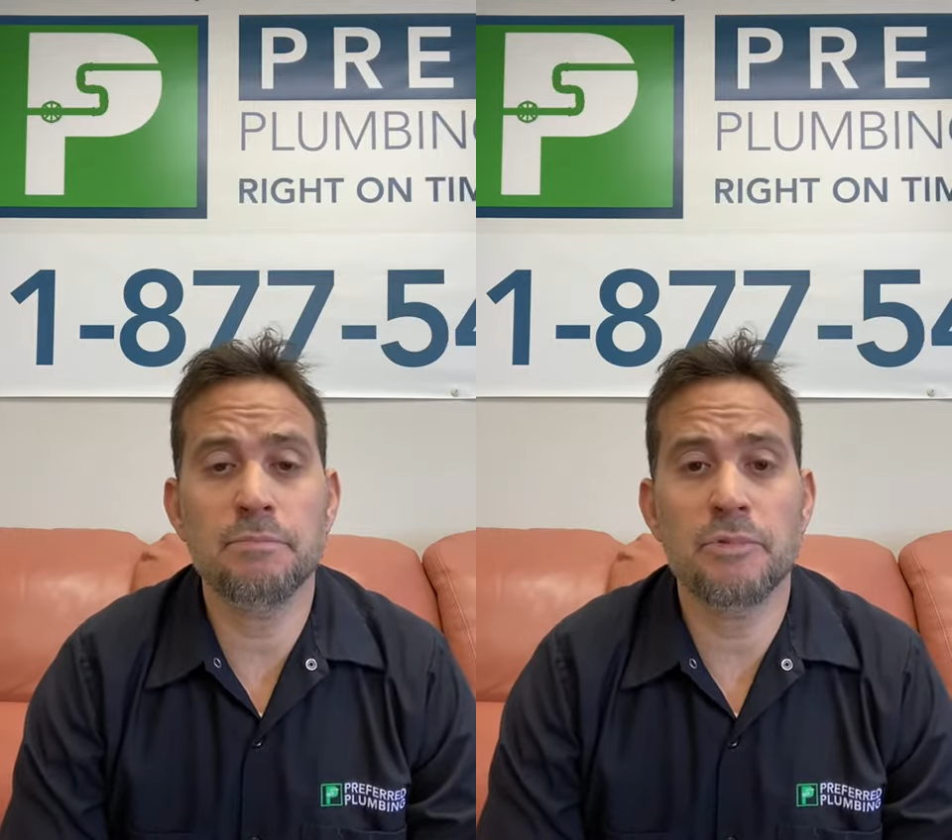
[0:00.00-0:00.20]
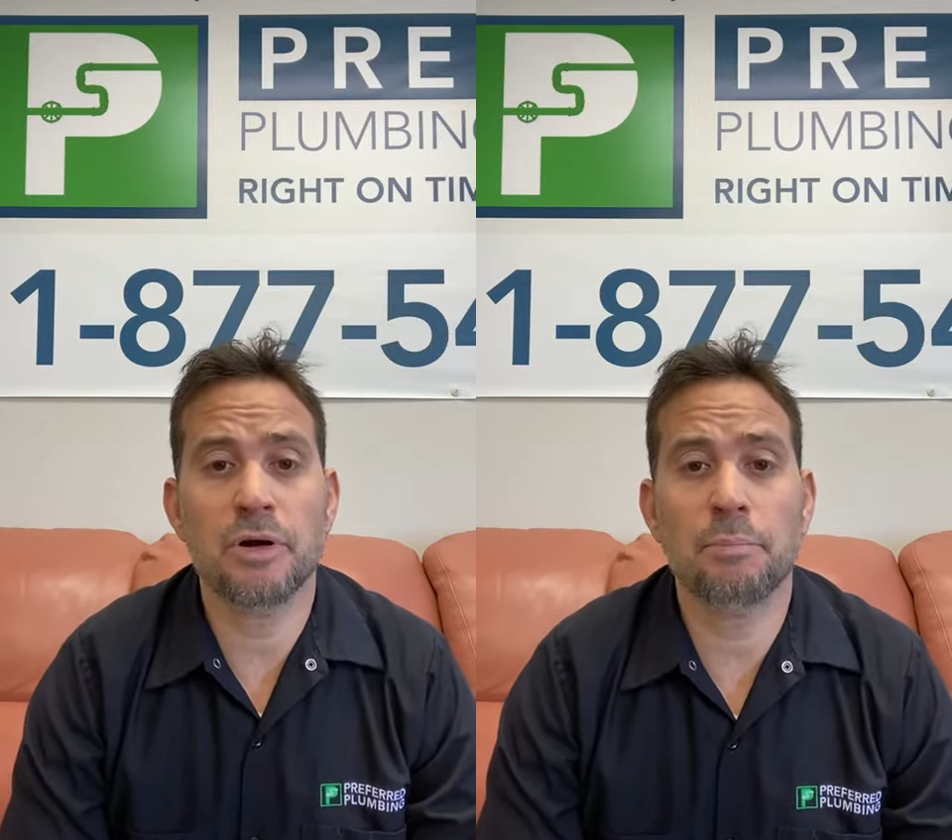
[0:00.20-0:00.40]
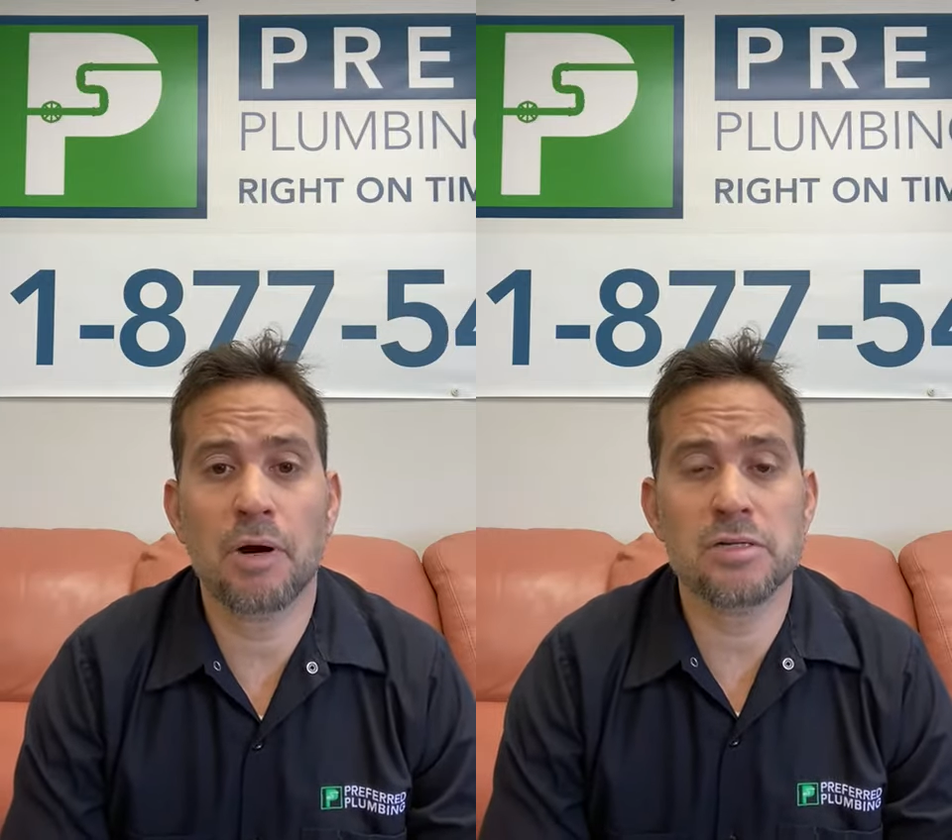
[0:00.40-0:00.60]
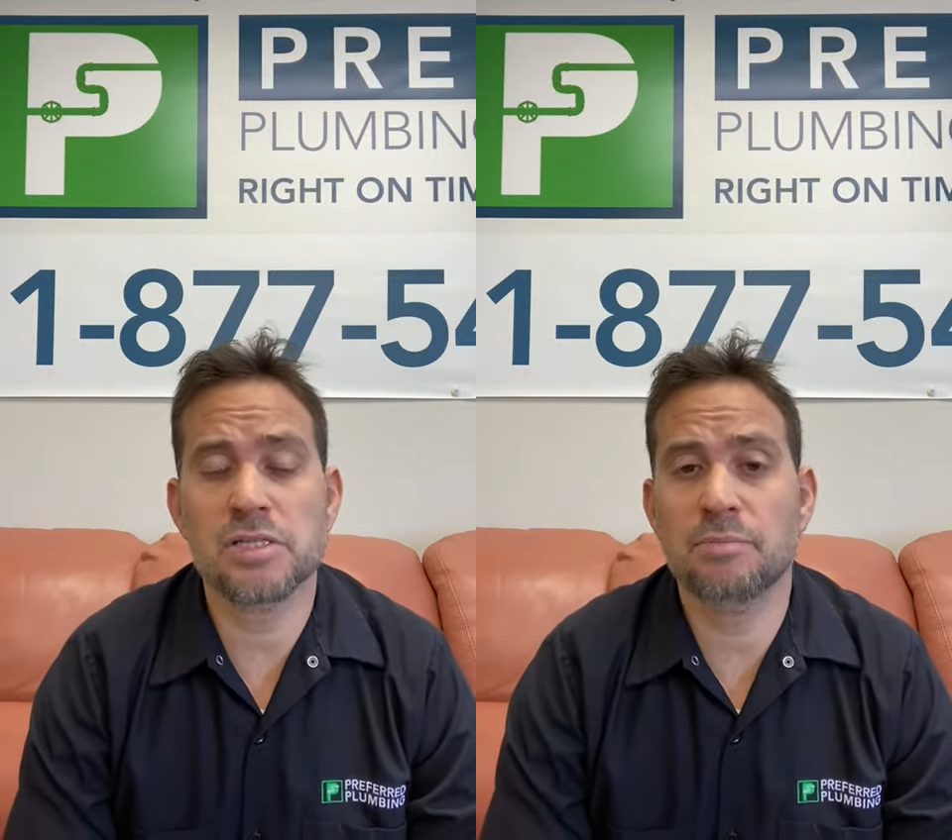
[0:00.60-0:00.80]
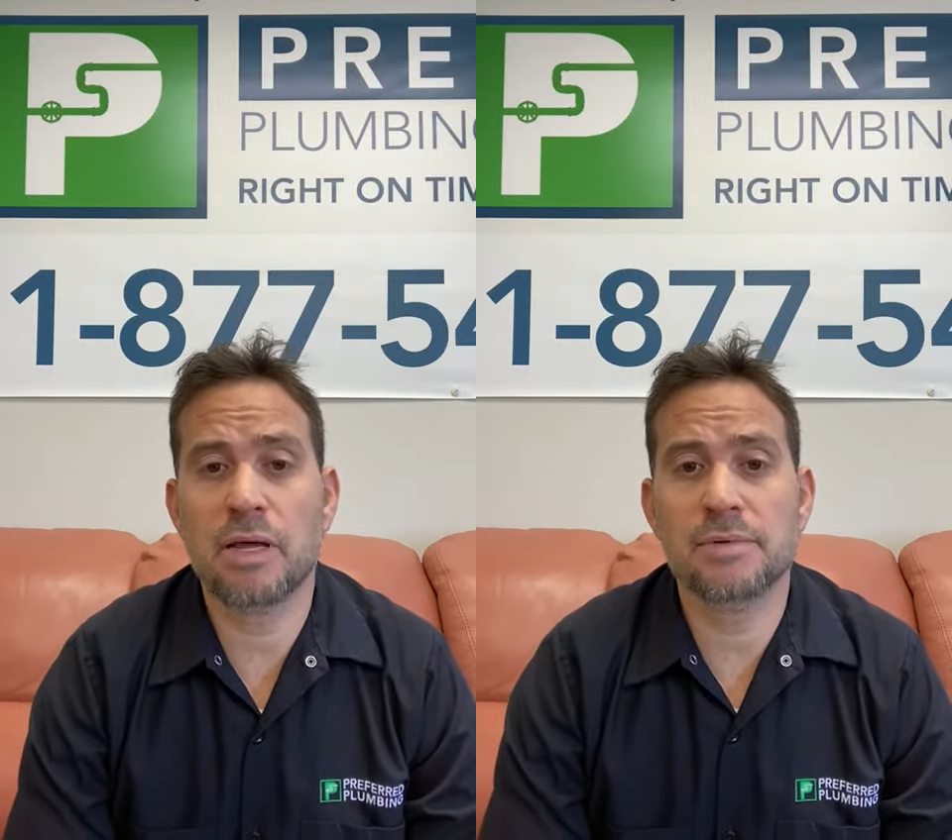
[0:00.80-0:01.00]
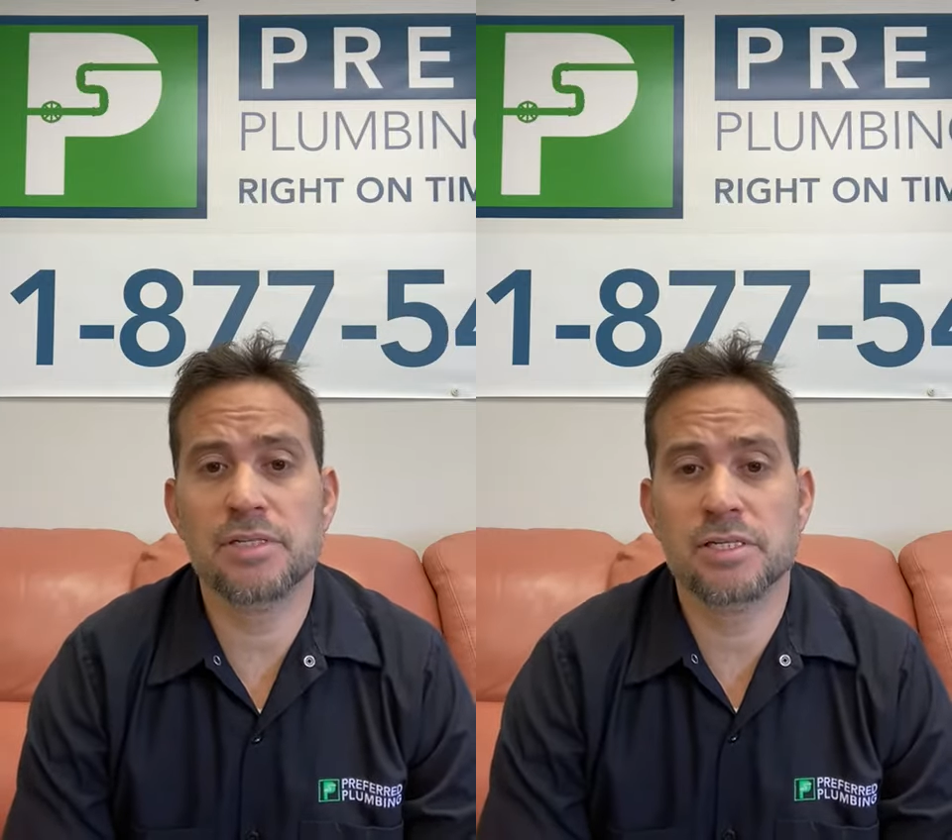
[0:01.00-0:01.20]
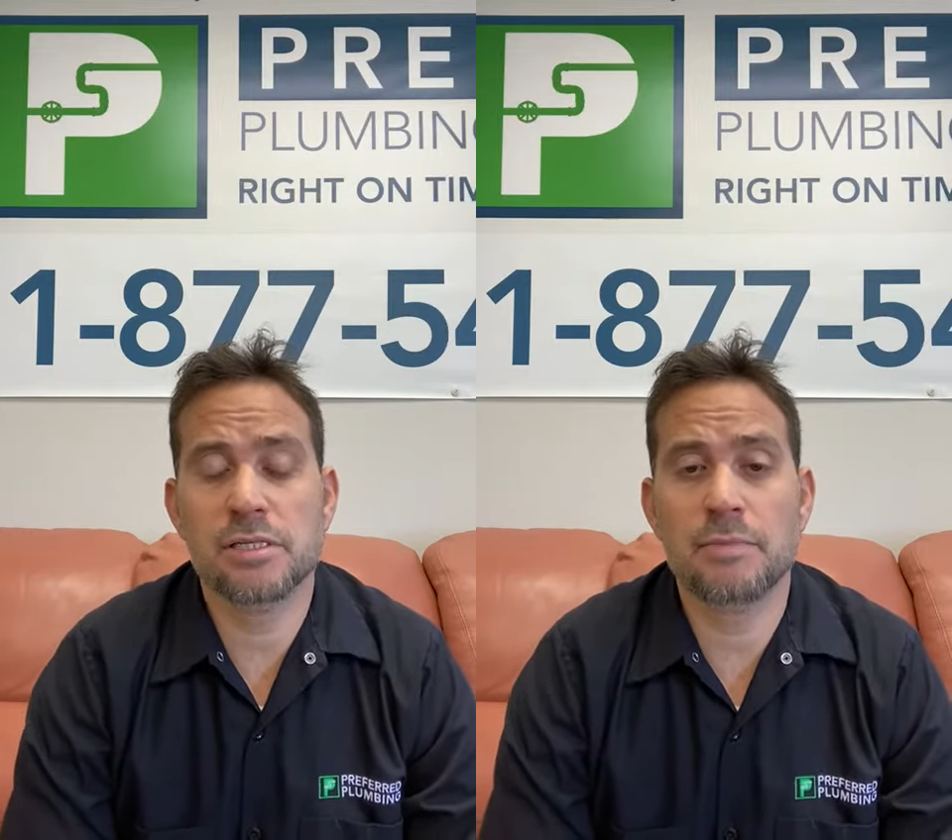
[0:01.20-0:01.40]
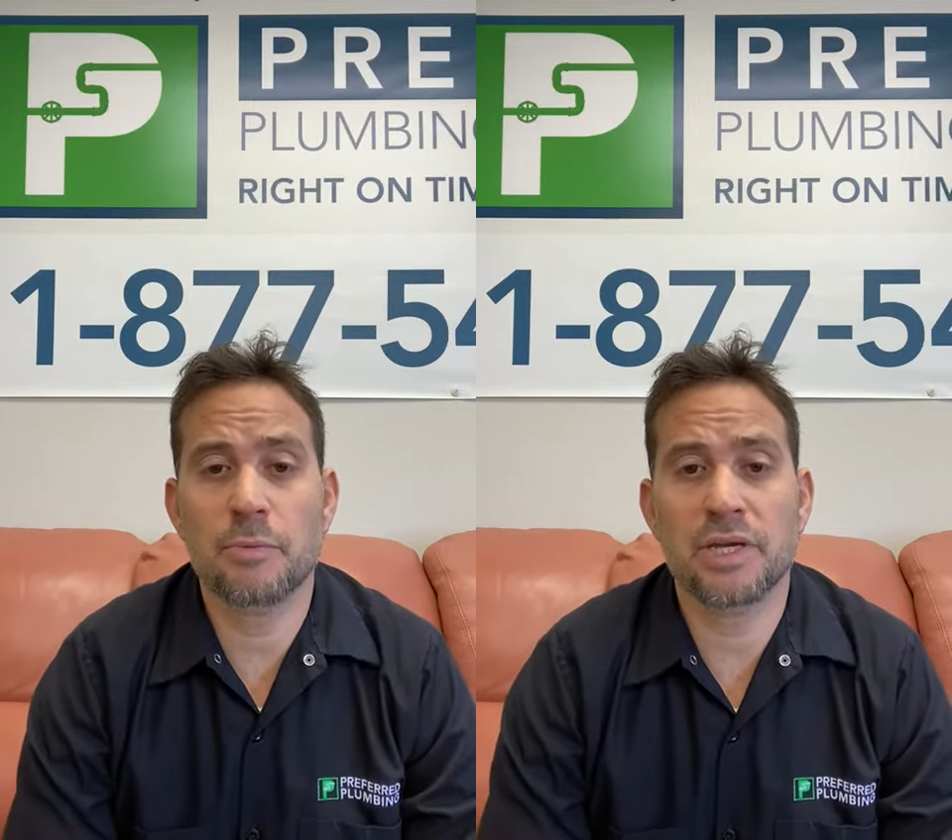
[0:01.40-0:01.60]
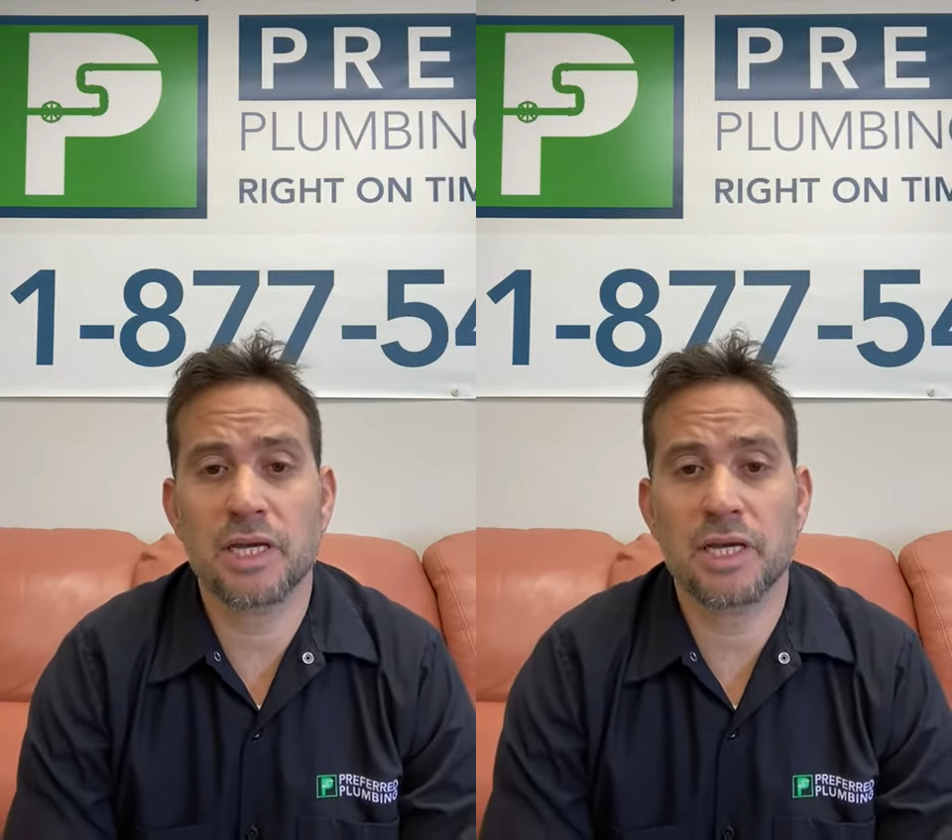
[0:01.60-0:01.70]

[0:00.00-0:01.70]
there are parts of the plumbing system that we